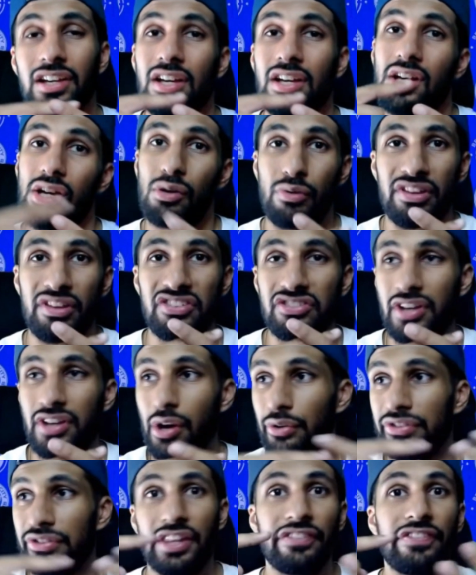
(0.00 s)
with
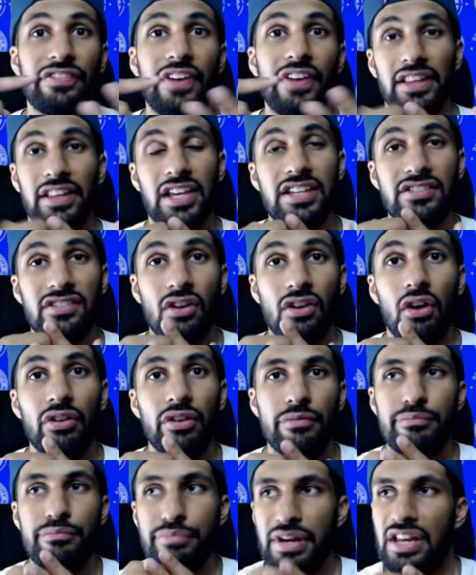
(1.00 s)
Chelsea, the fact that he's gone
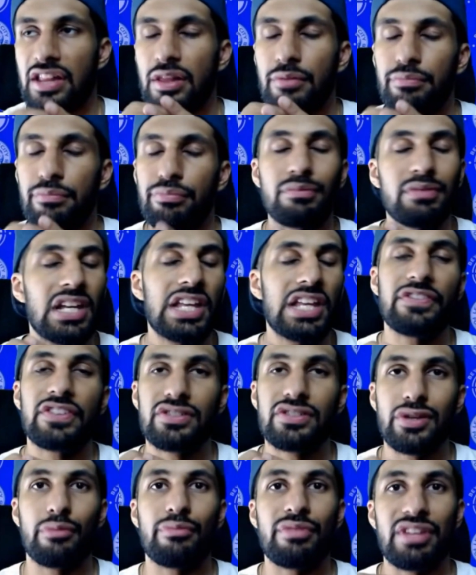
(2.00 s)
and been in the Premier League for
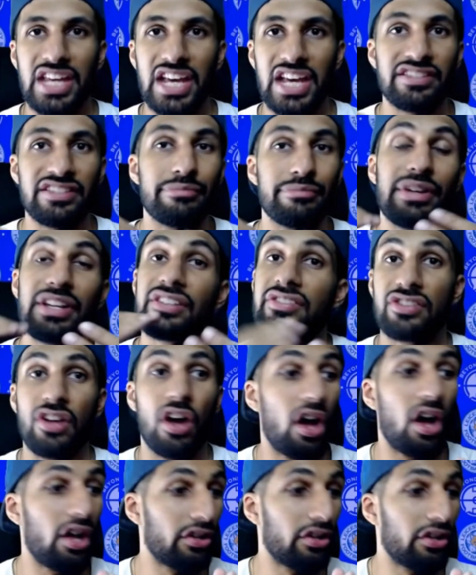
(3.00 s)
so many years and been a
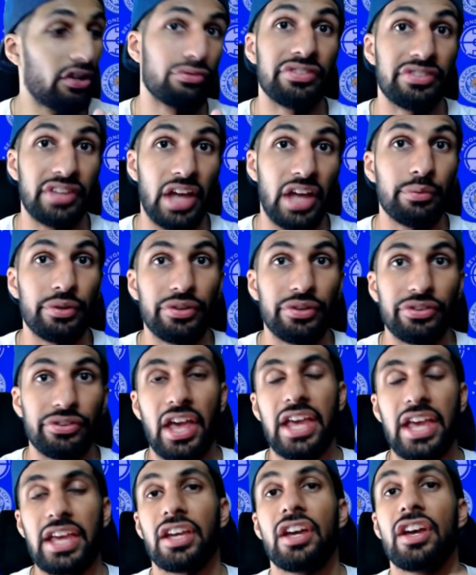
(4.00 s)
starter, as Dan was
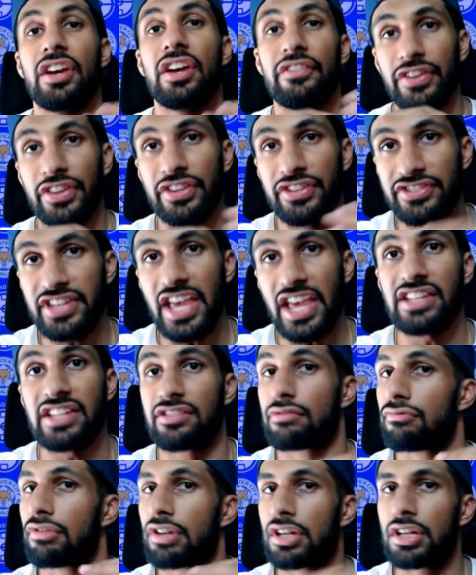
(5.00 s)
saying, for the
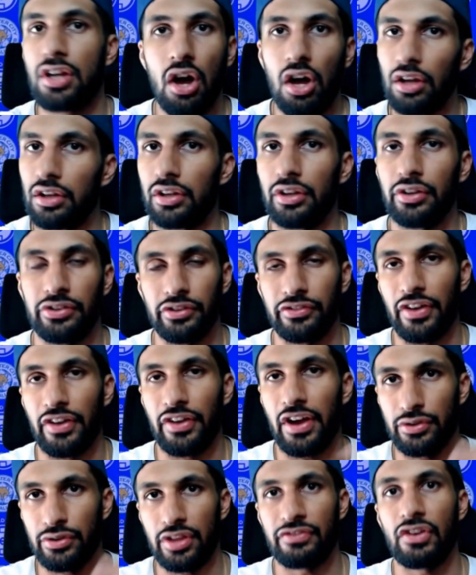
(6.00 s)
Saints, regardless of
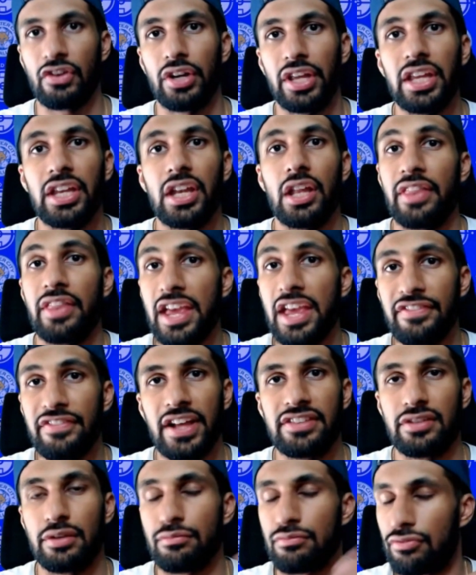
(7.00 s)
who they've got in. And they've
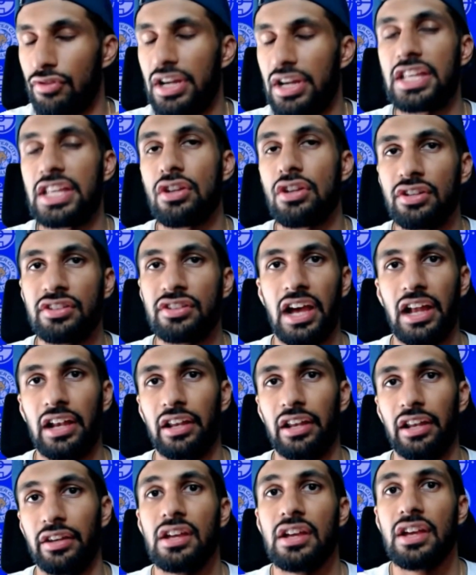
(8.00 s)
had some really young
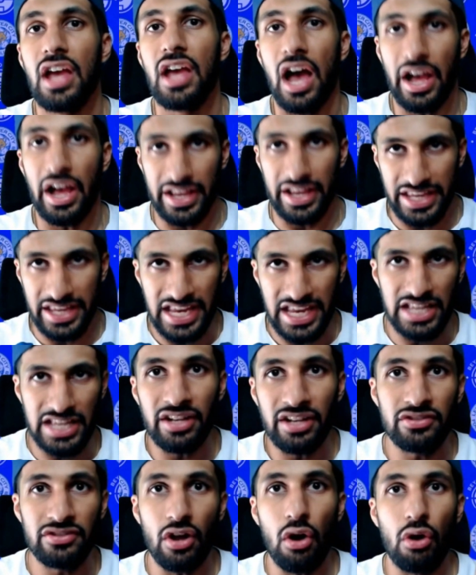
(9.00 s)
talent. He's
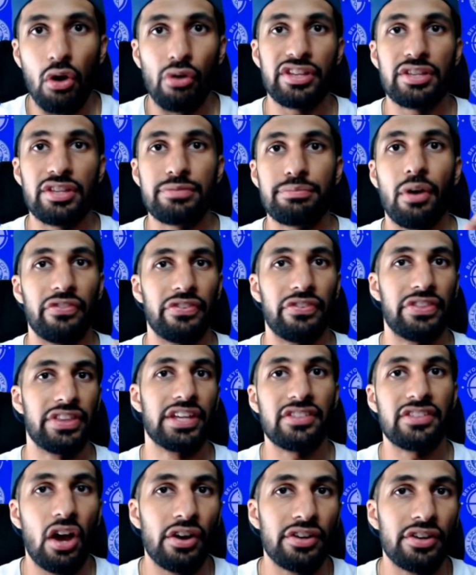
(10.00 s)
managed to hold his spot for the
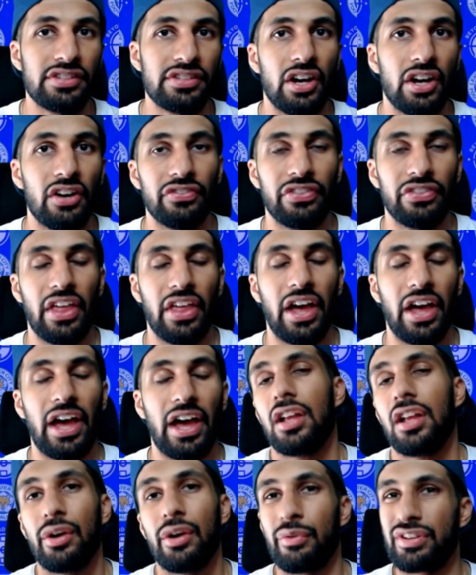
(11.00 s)
entirety of that,
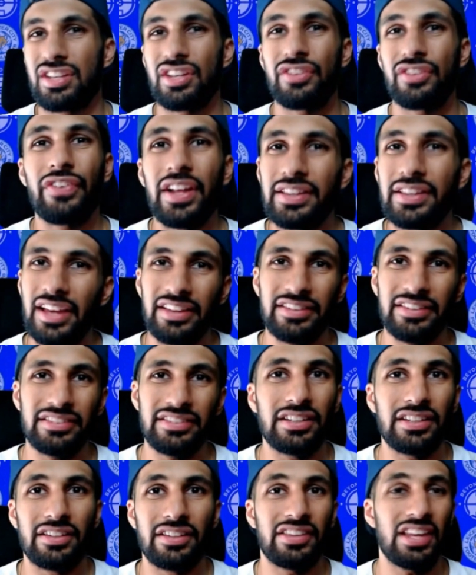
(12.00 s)
which is fantastic
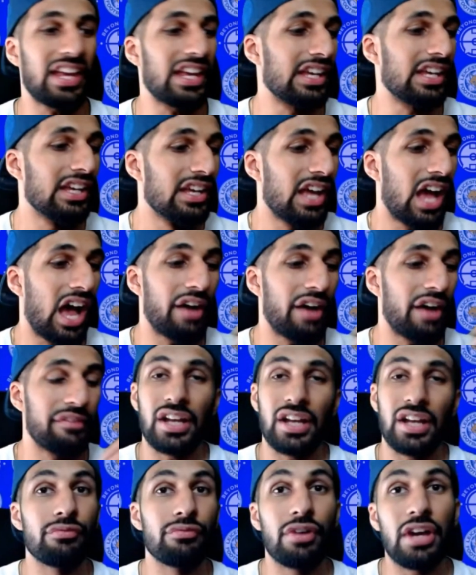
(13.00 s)
to see. I mean,
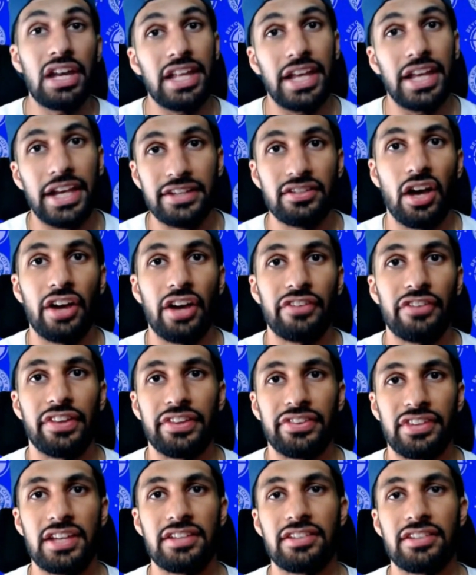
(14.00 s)
I'm really excited for this
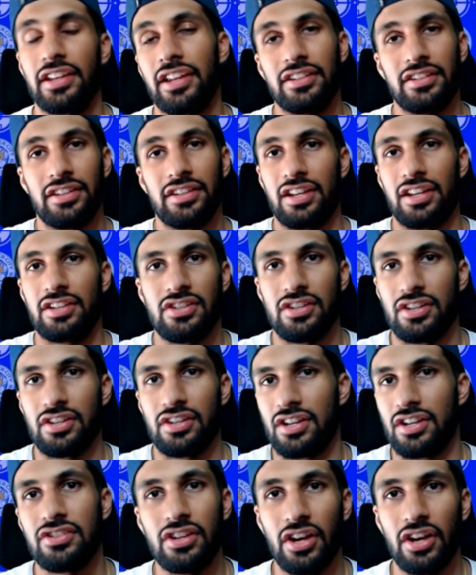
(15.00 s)
season. And as
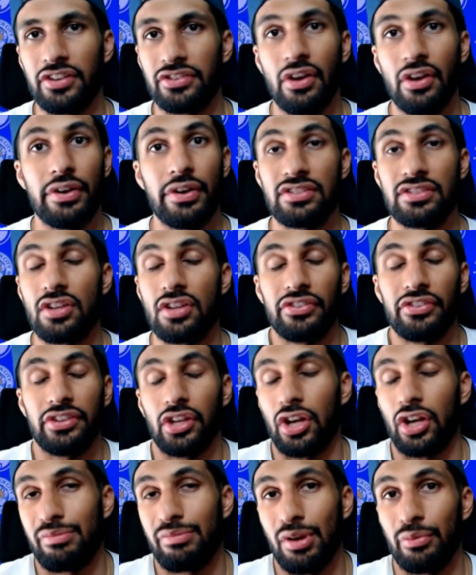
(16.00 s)
you guys know, it starts in a
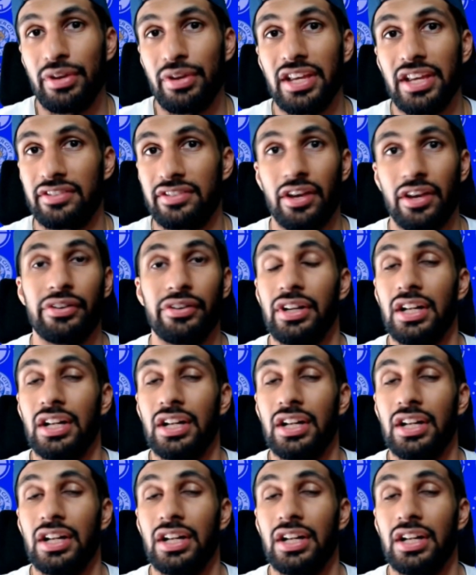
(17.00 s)
couple of weeks. So